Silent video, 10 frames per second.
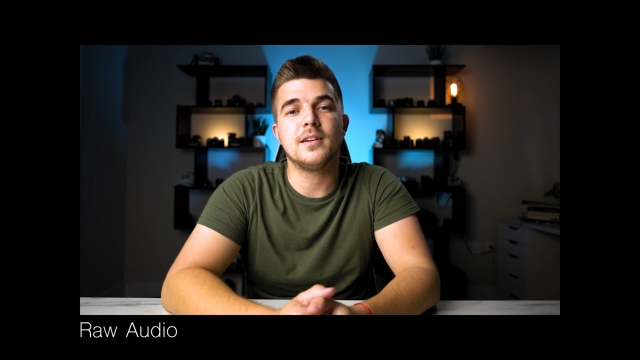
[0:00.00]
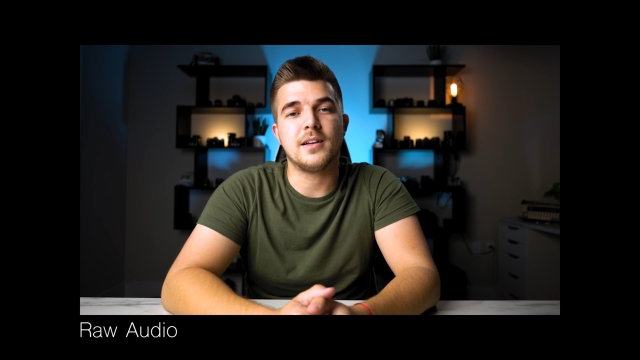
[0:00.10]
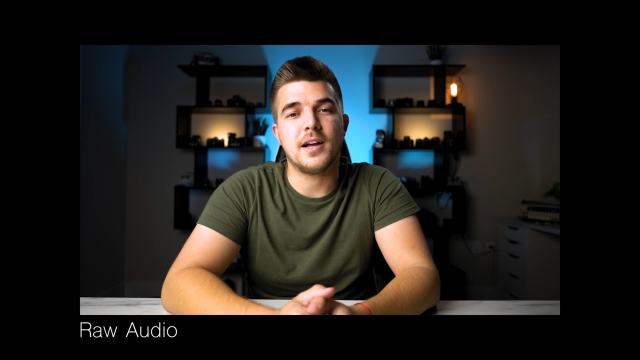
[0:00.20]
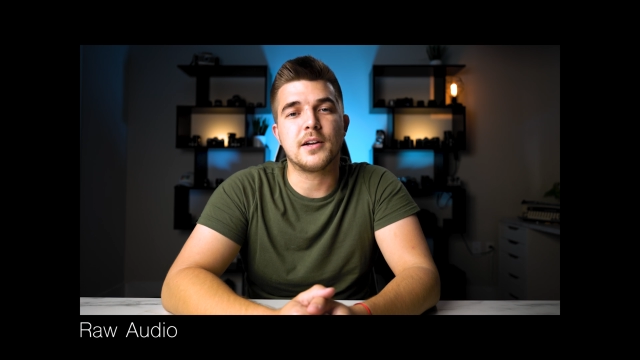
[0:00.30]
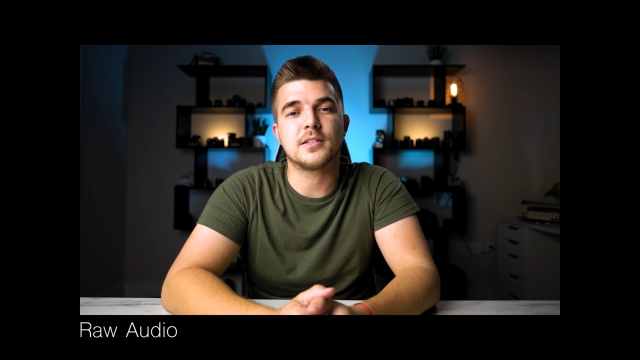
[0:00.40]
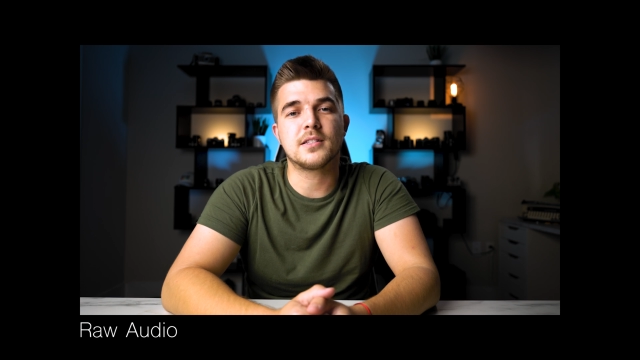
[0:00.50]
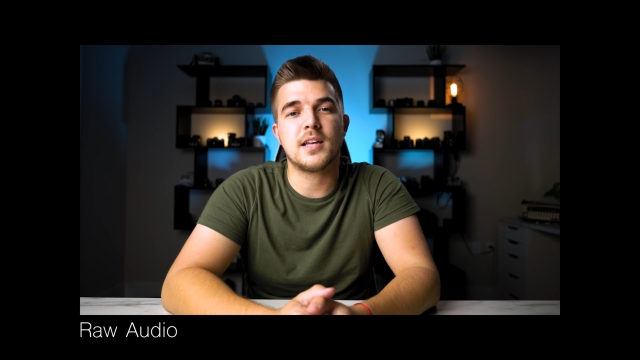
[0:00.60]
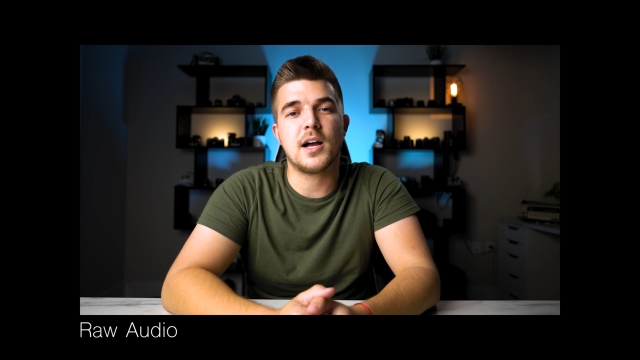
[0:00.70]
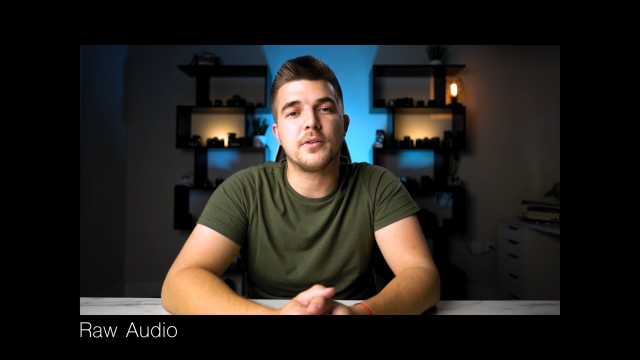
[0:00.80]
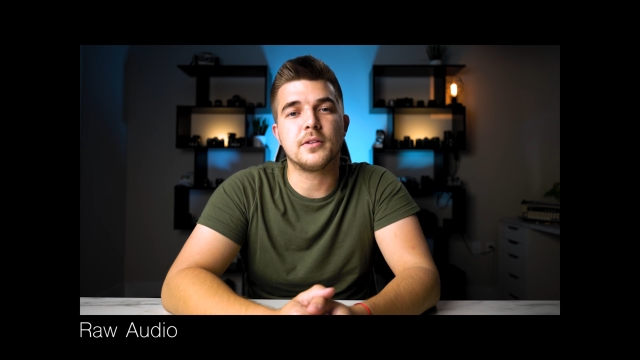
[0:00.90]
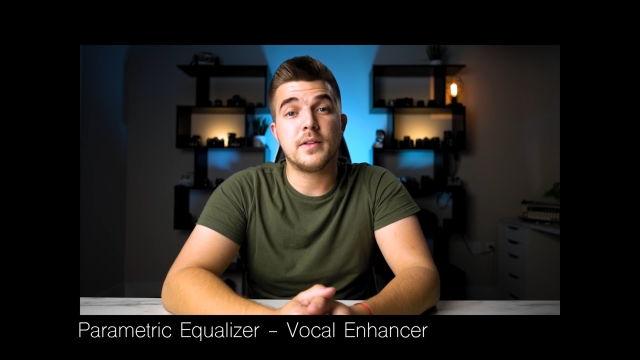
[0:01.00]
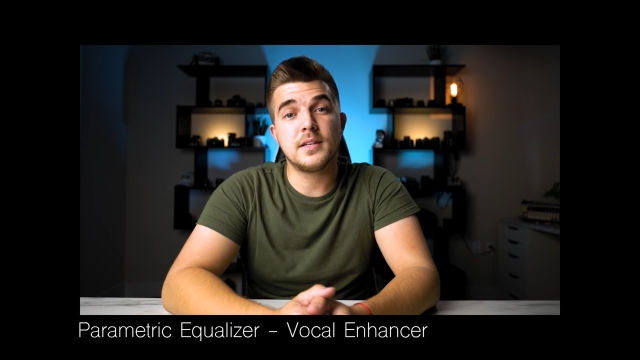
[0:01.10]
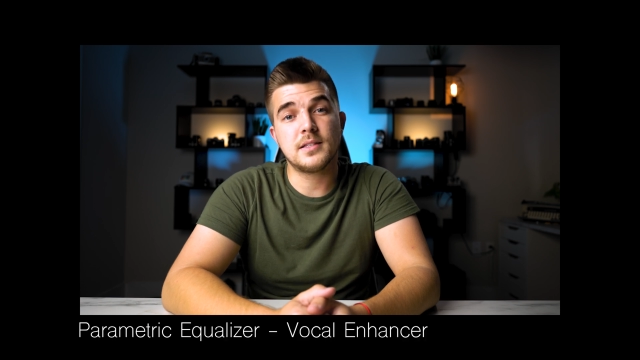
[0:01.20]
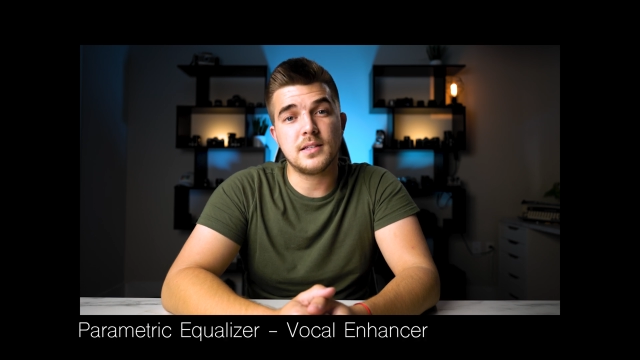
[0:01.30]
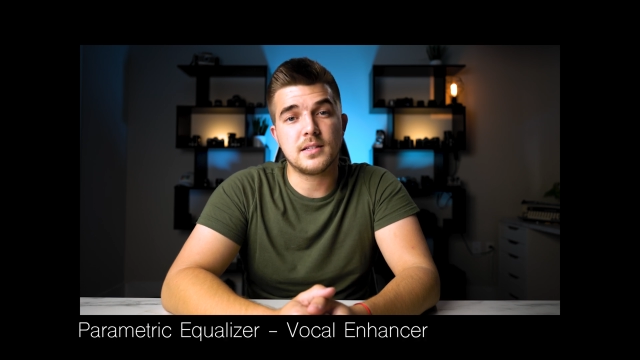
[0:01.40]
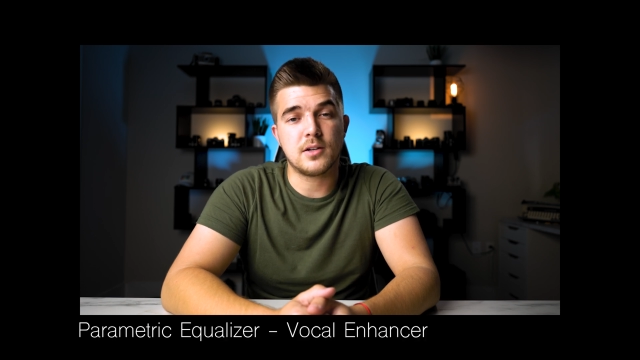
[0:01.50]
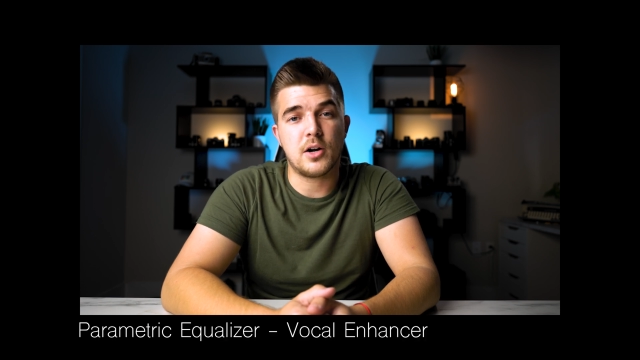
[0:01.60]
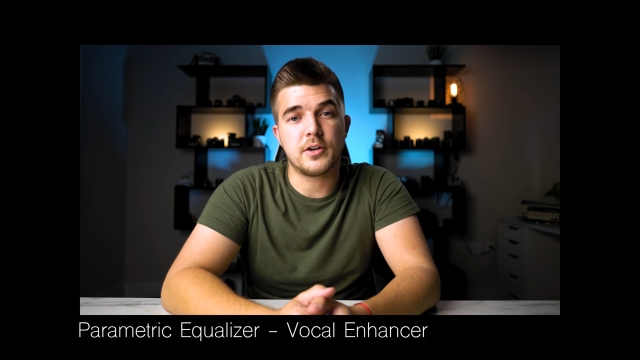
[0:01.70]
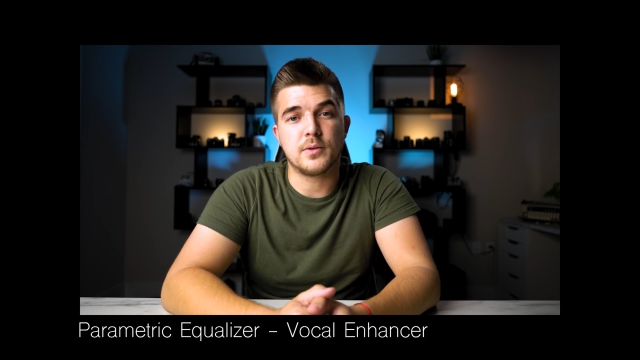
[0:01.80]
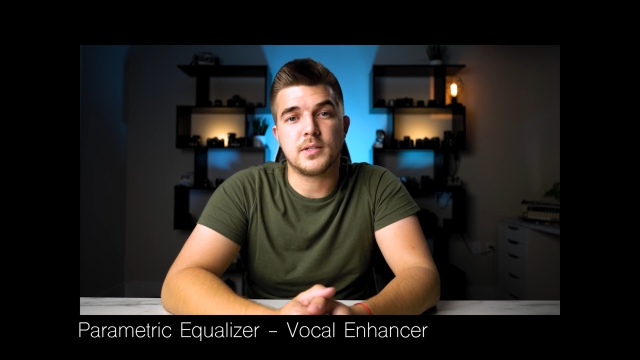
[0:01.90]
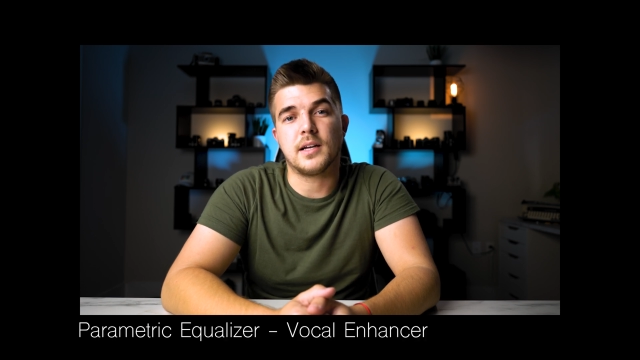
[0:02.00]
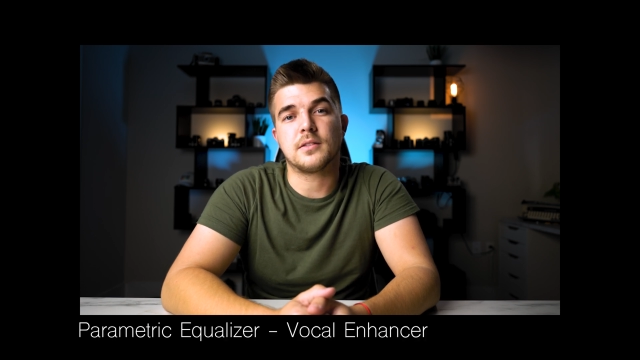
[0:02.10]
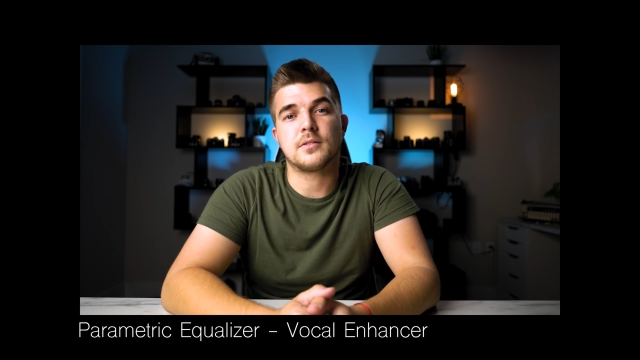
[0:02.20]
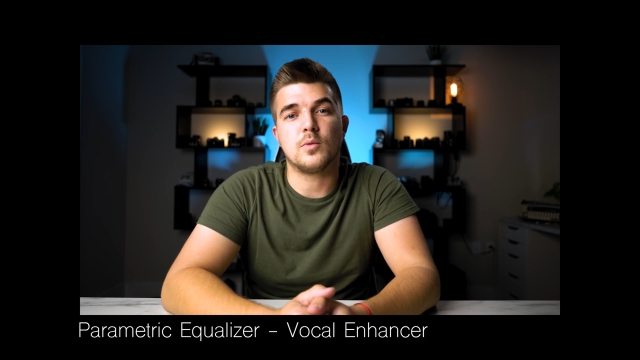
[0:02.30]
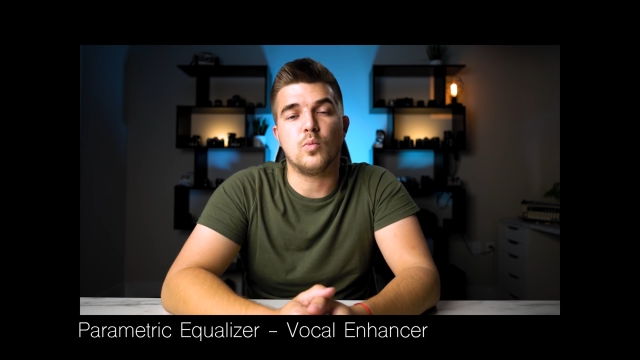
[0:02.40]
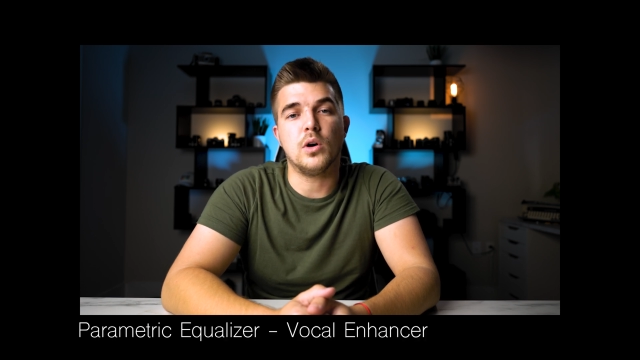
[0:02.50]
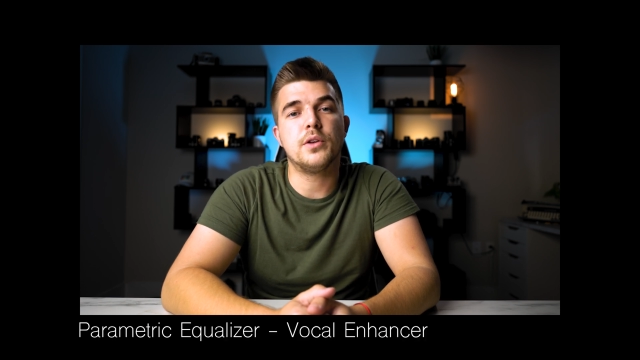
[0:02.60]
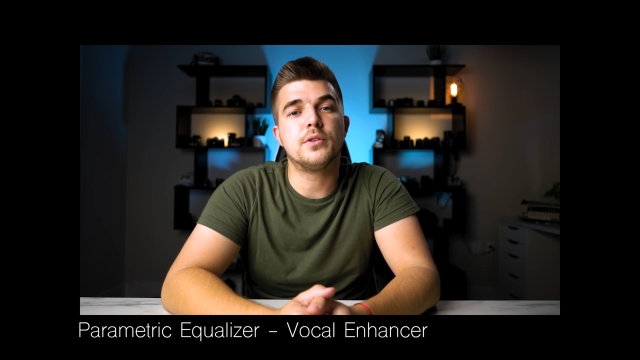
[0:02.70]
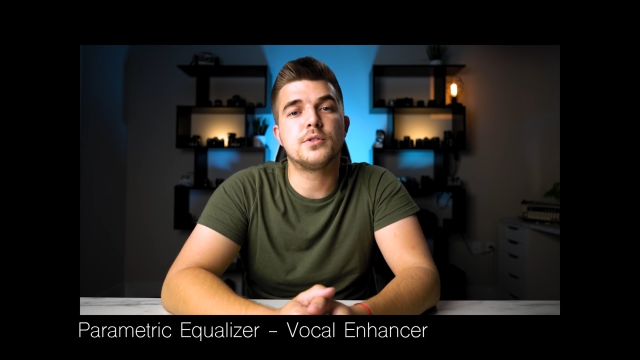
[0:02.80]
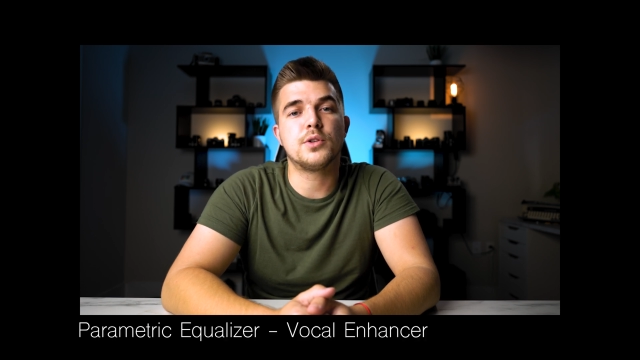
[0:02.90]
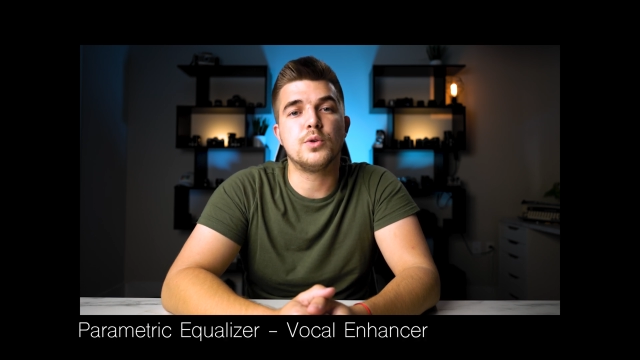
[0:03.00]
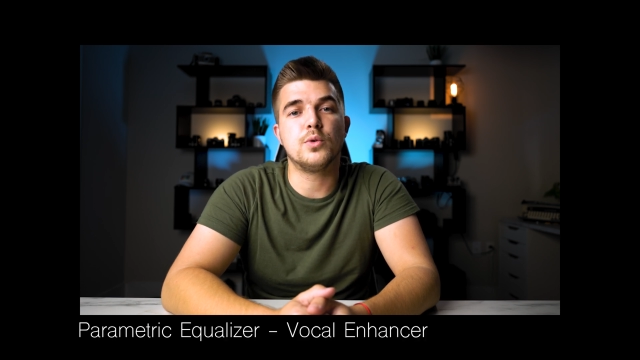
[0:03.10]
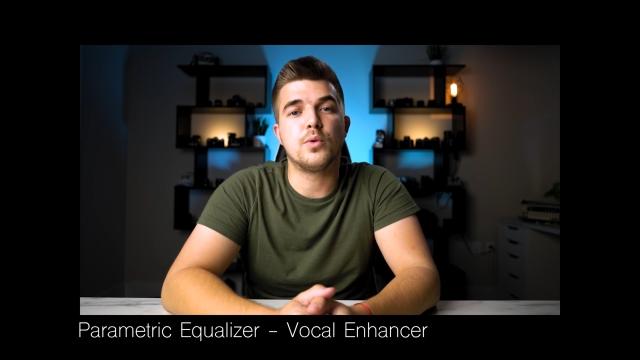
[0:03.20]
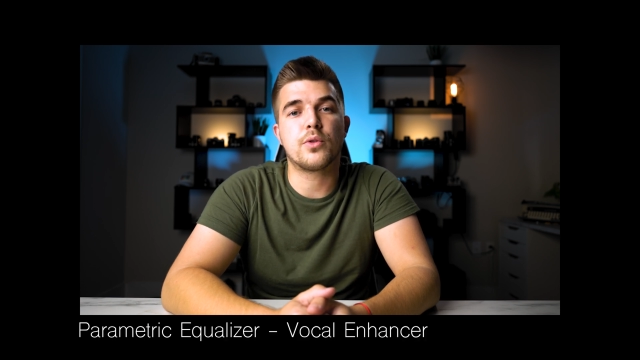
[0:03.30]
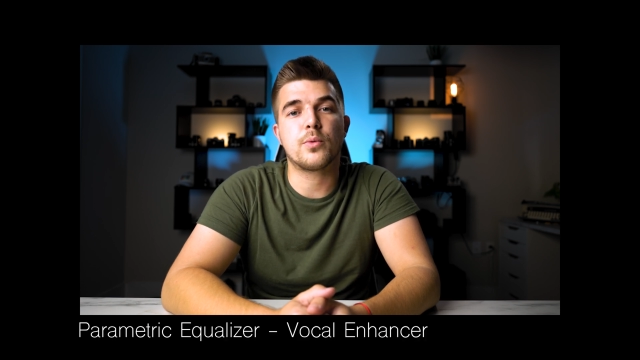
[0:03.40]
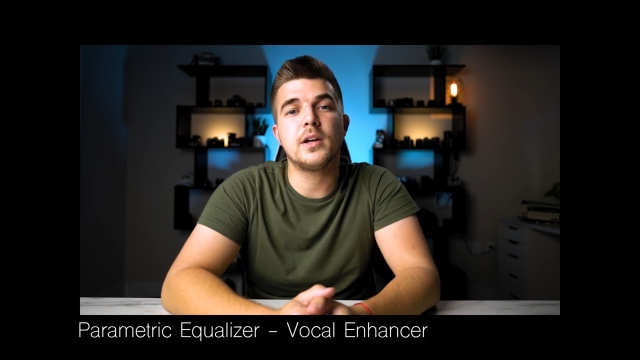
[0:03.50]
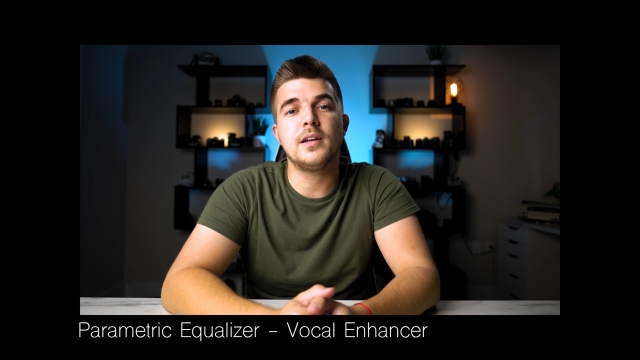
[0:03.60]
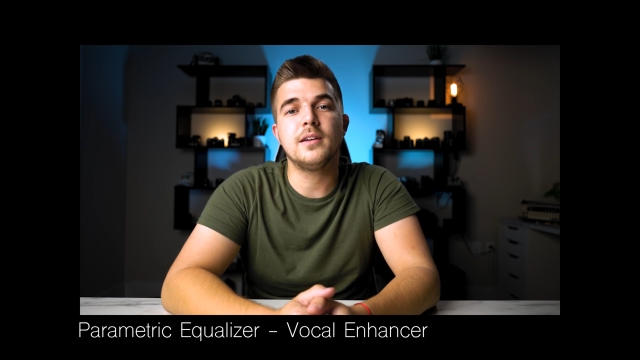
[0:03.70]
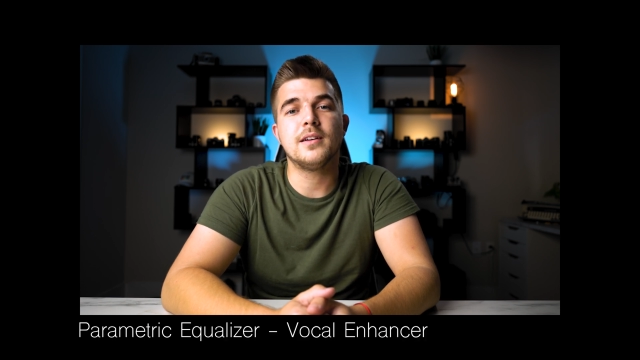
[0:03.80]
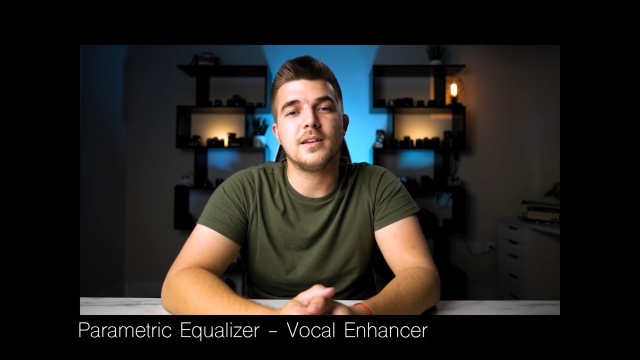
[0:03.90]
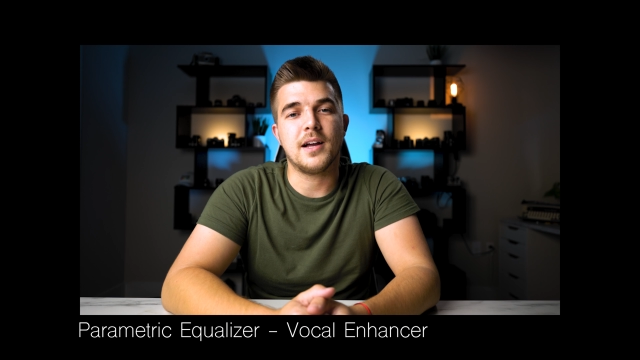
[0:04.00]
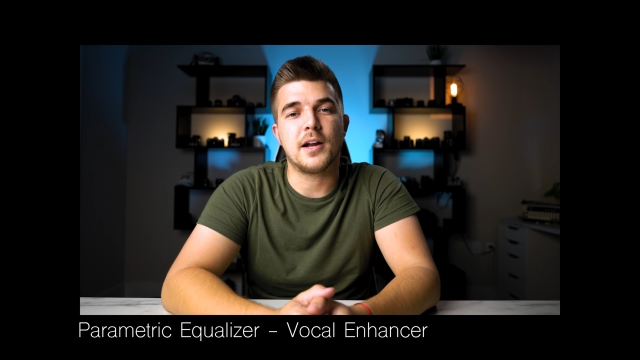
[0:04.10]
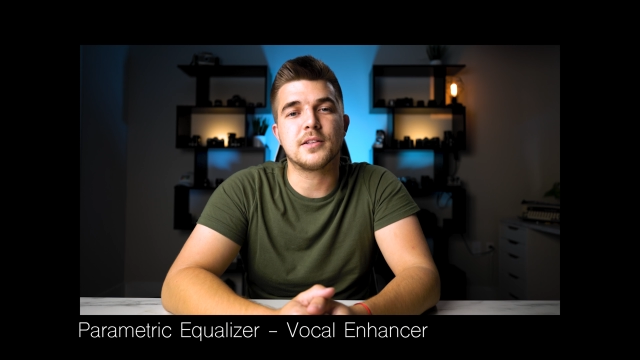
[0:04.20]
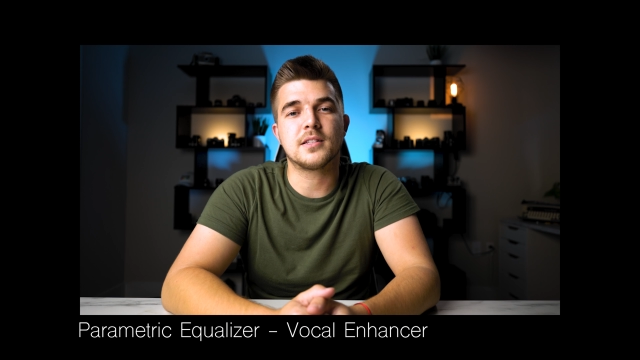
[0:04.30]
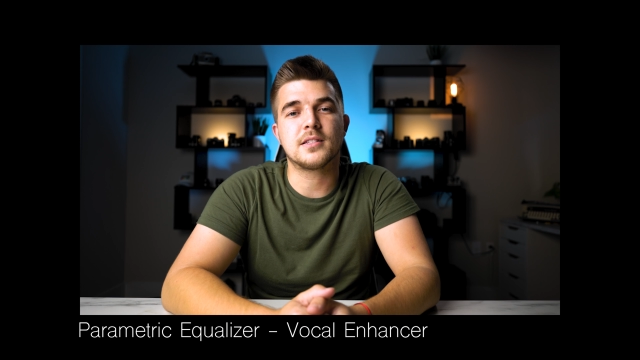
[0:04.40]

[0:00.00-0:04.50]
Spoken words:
How does it sound? This is an audio test. 1, 2, 3. How does it